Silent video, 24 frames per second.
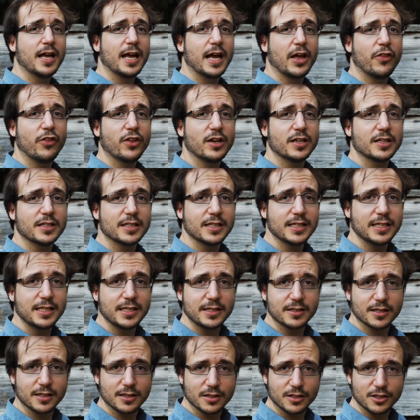and then
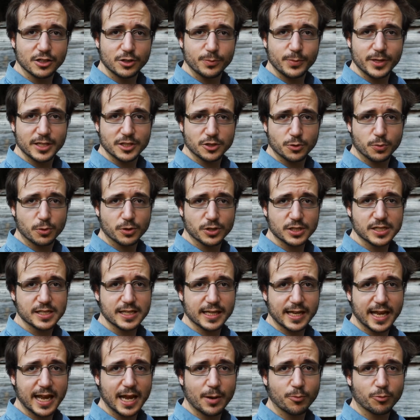lean a little bit towards
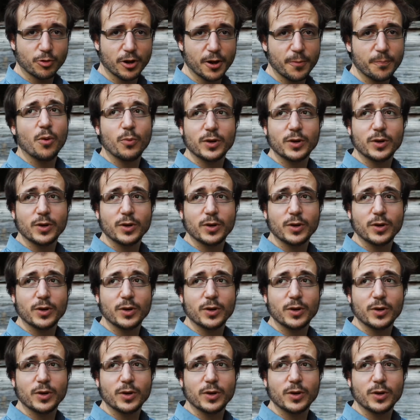the camera.